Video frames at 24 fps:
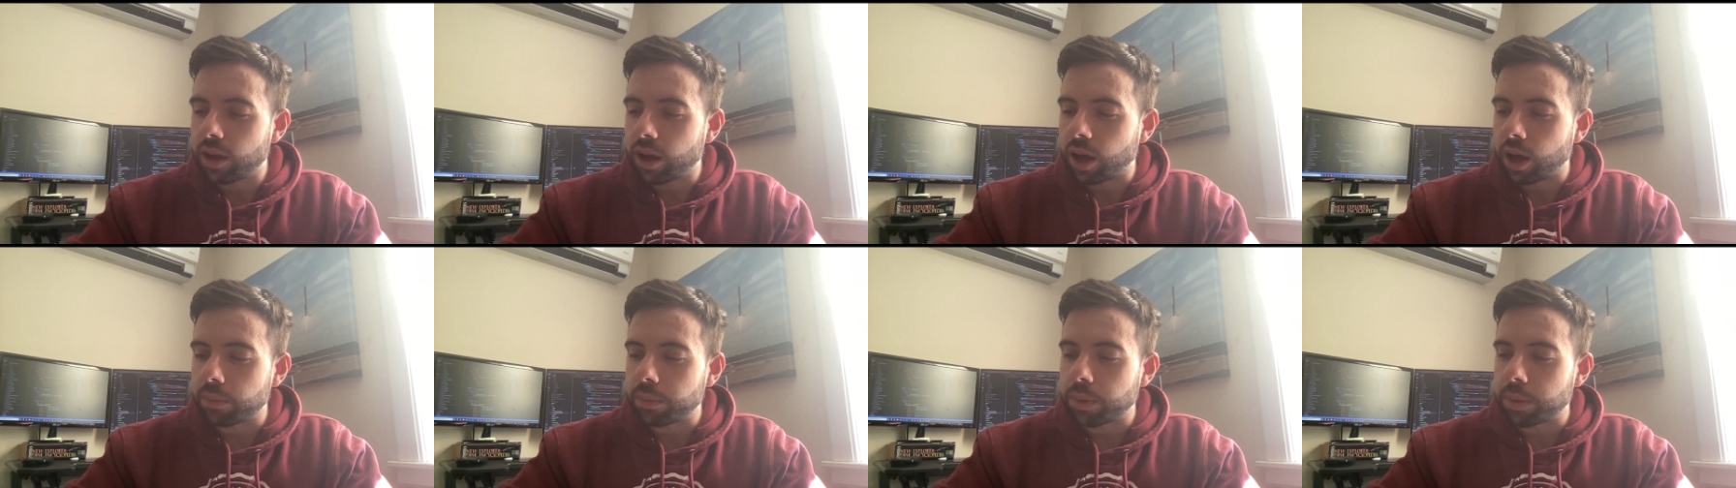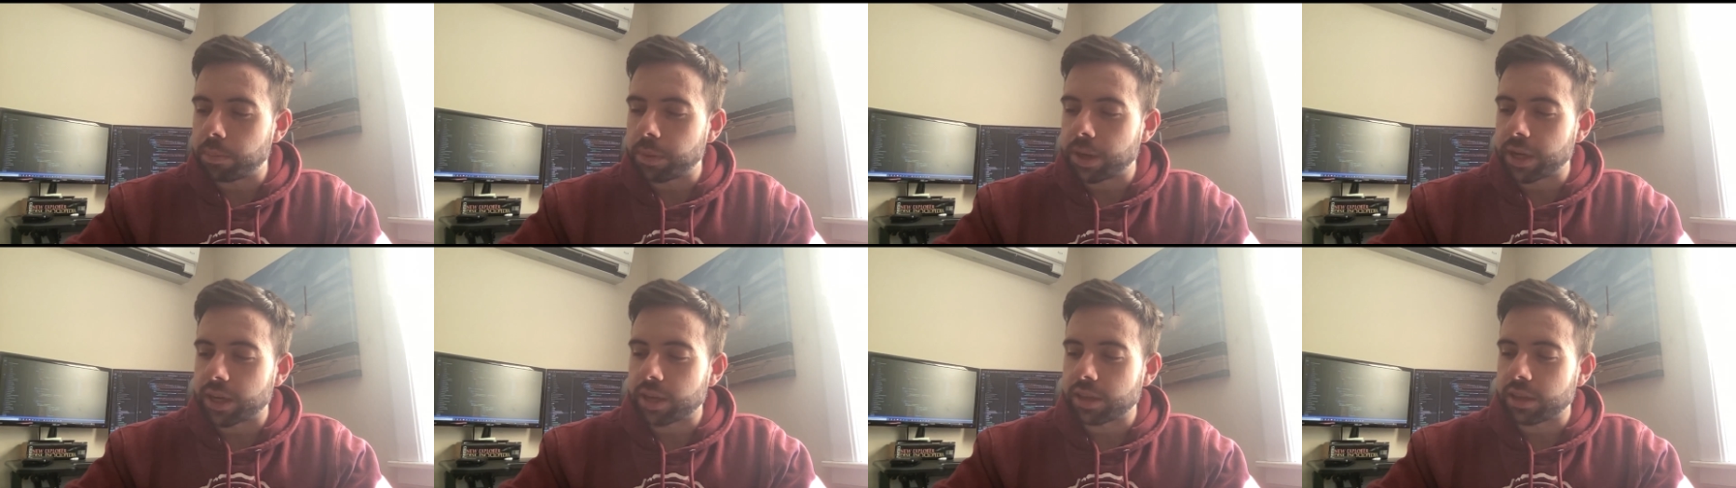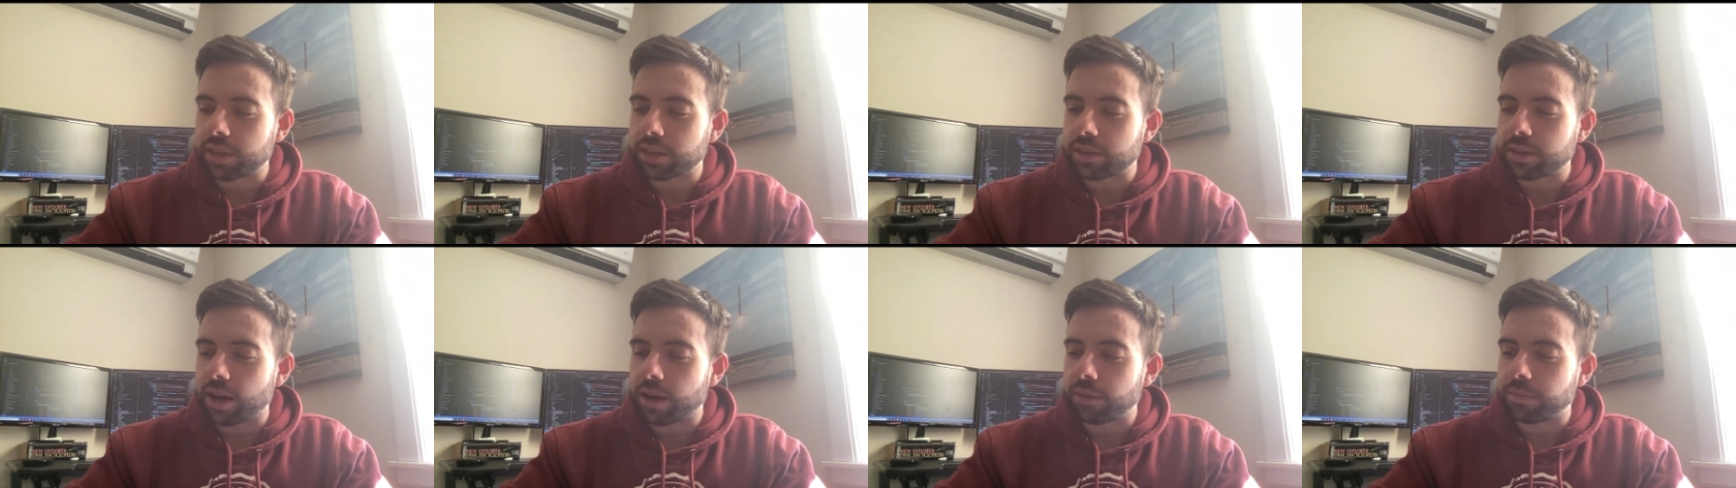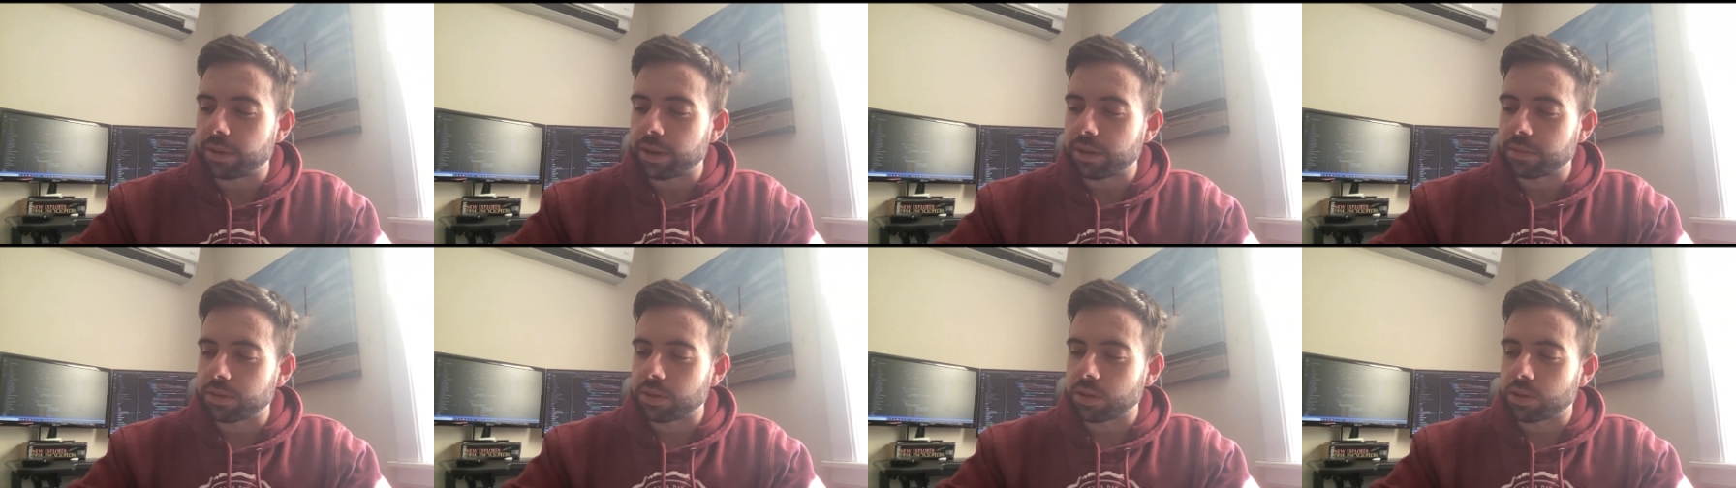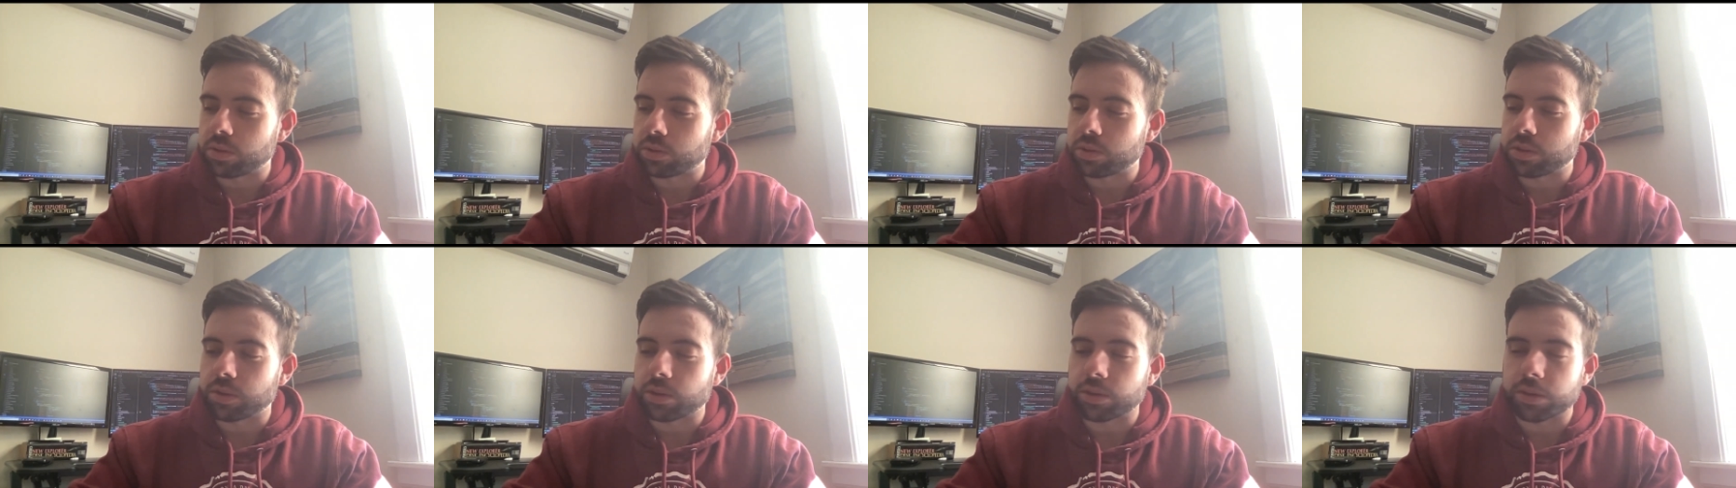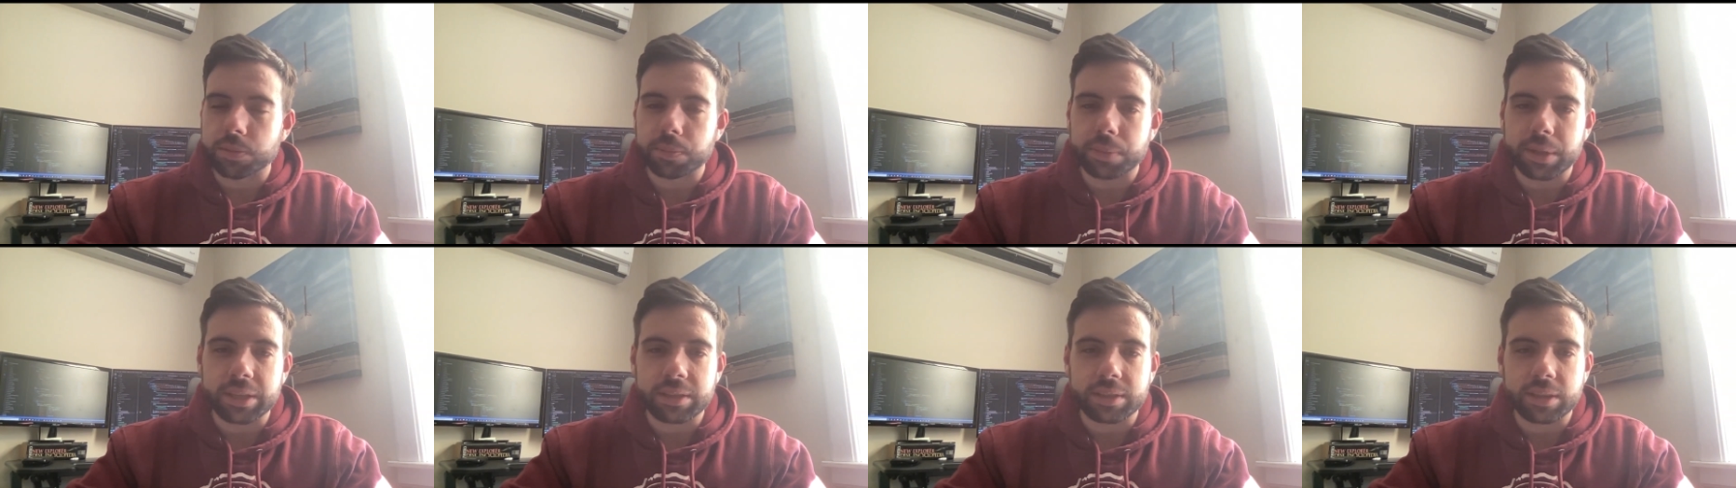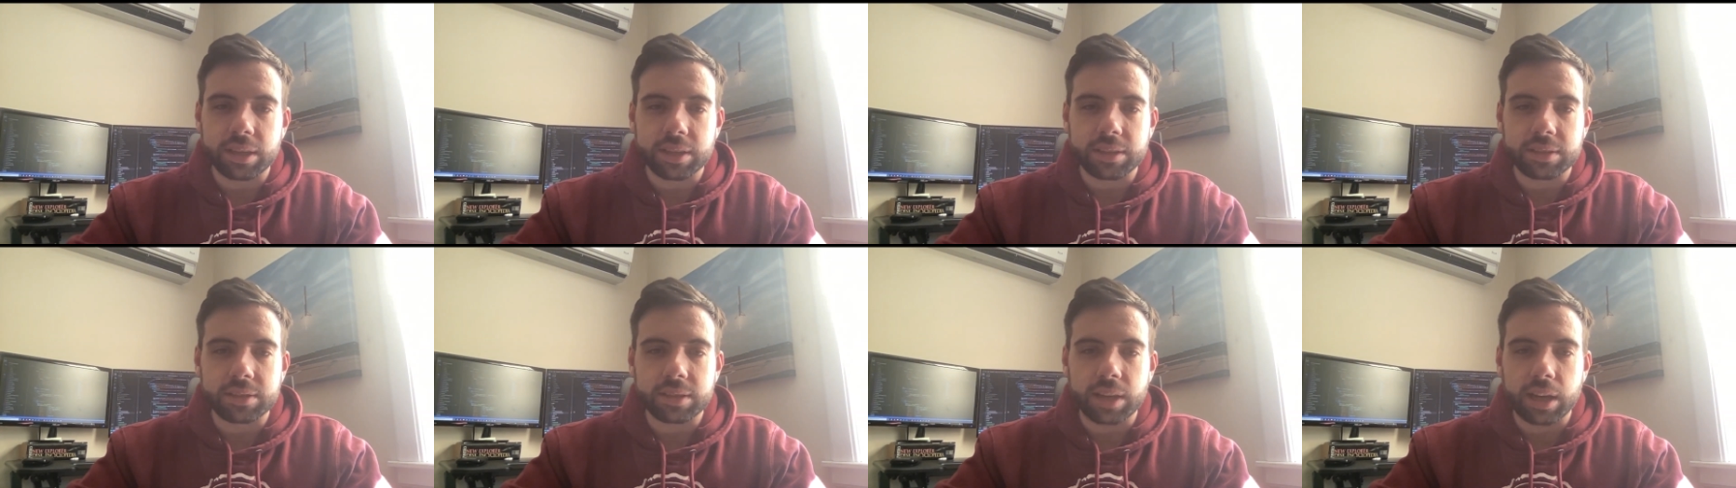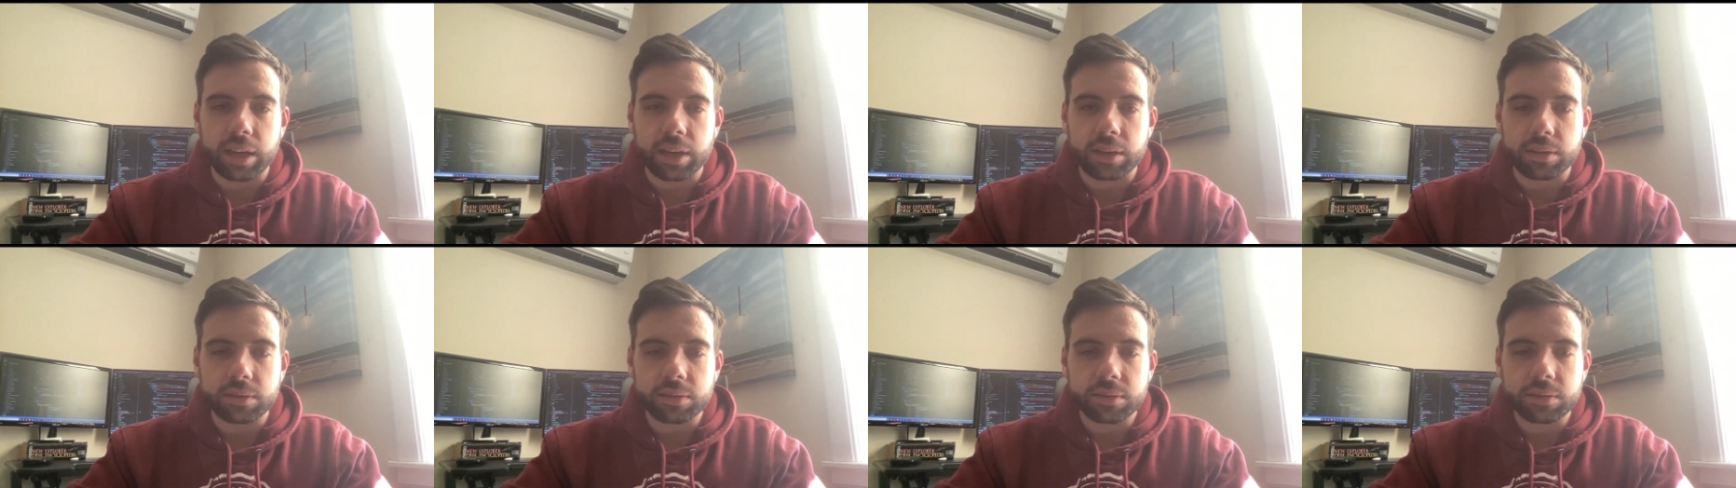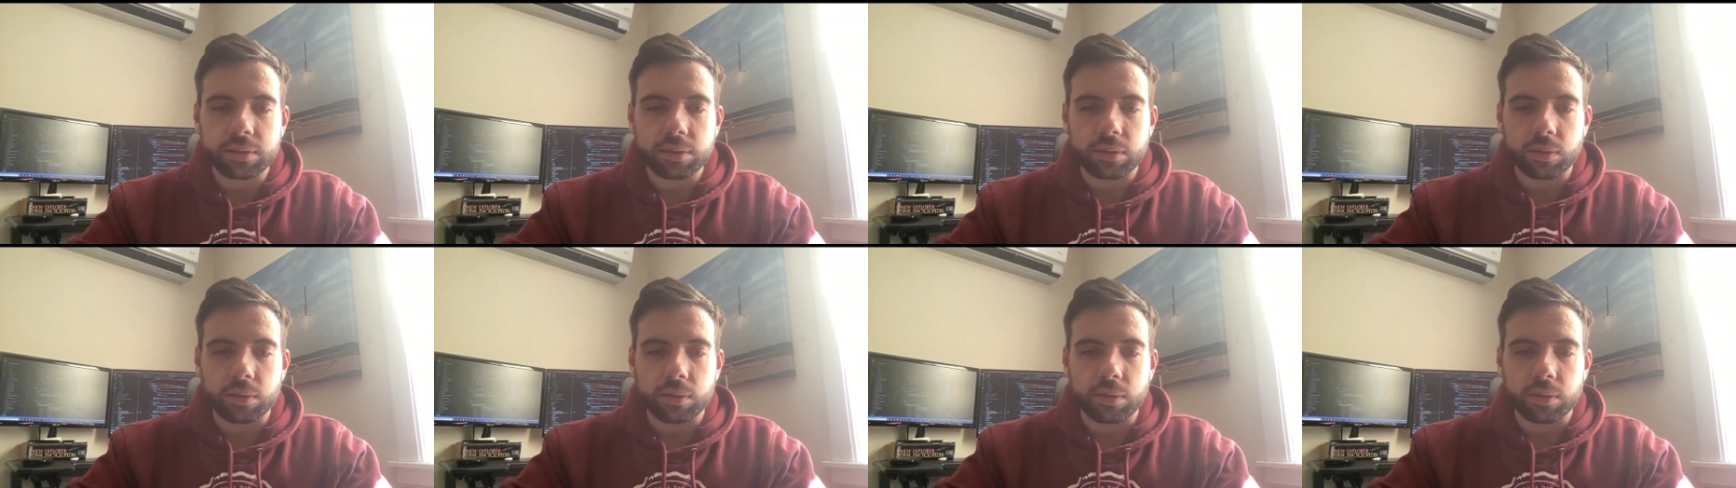I'll be picking the top 5 search results based on sales